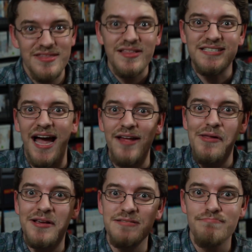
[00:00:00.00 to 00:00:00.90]
I think the
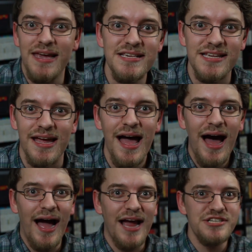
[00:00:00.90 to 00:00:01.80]
dialogue is amazing.
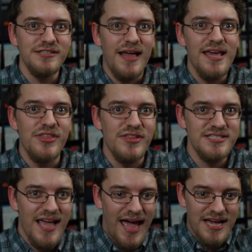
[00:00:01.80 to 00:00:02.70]
I actually like that
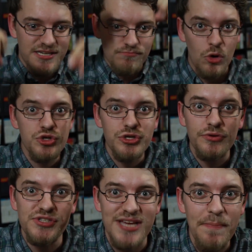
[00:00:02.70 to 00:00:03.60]
this has
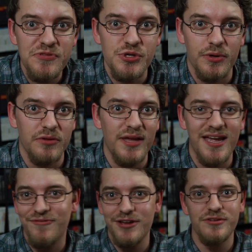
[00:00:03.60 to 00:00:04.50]
emotional depth to it,
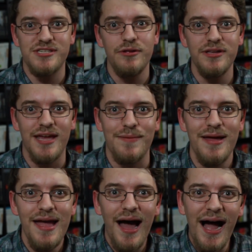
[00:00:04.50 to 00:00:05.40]
unlike every other Zelda game.
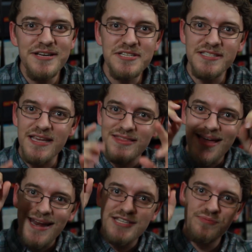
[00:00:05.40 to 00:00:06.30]
I just think
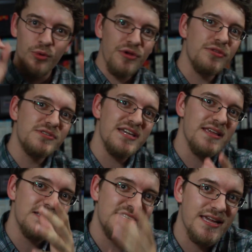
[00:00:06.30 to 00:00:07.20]
that it's worth
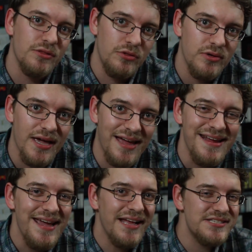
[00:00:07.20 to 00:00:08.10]
taking a second look at,
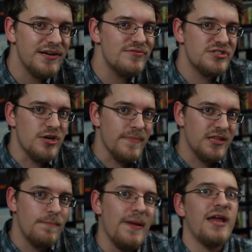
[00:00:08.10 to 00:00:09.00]
instead of just
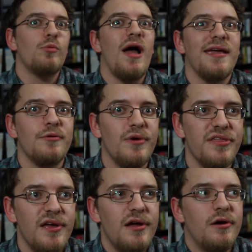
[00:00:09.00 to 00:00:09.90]
jumping on the bandwagon
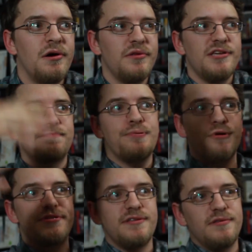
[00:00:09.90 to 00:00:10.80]
with, oh, this
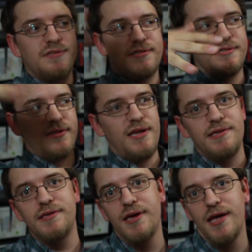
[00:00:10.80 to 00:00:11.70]
person doesn't
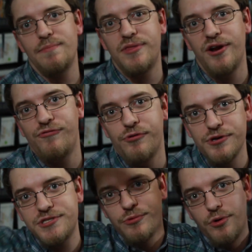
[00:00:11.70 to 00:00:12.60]
like a game,
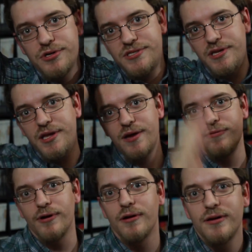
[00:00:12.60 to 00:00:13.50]
therefore it's the worst thing
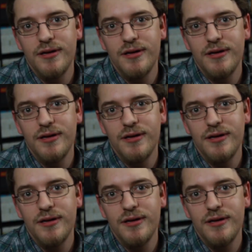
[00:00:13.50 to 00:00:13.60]
ever.